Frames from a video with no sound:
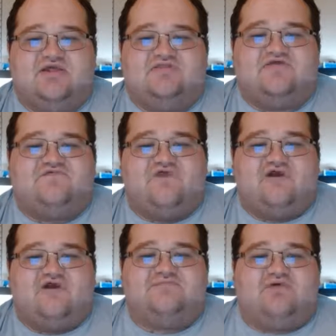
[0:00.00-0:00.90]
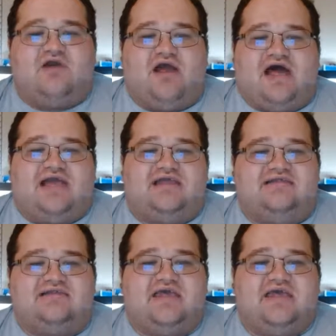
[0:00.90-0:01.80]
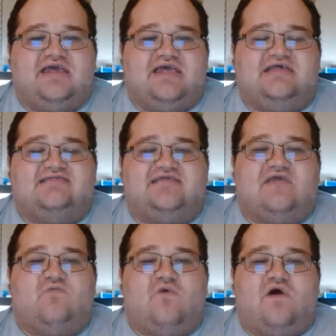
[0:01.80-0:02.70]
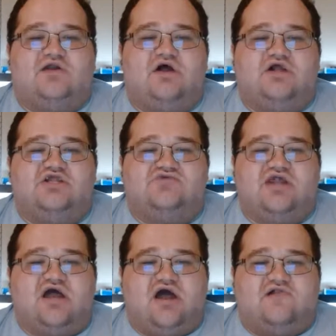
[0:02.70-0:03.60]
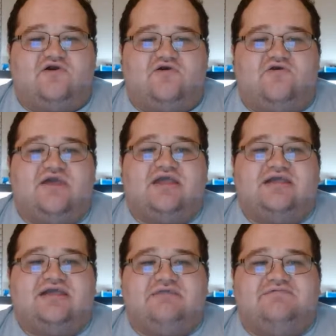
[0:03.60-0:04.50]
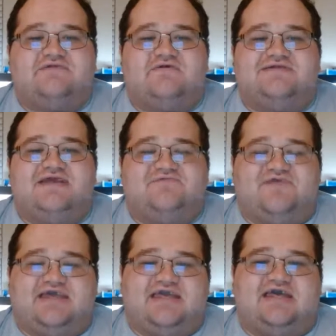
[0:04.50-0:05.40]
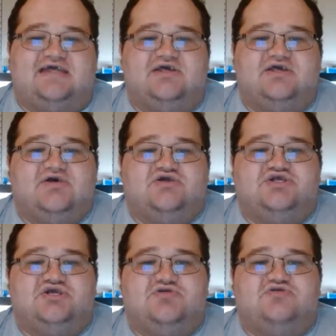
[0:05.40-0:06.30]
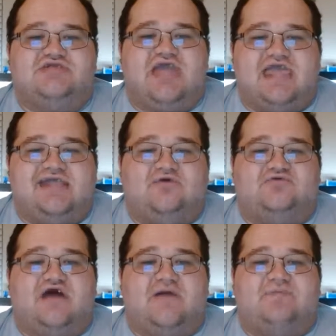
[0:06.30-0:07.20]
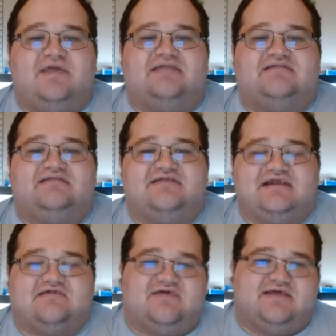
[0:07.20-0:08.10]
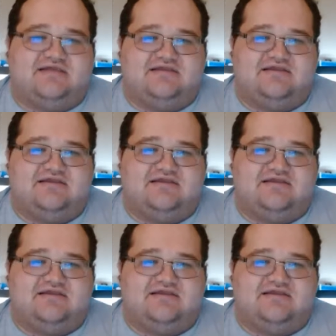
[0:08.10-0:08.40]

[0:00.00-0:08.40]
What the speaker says: The first prize is a $100 gift certificate to Tangled Up in Cichlids.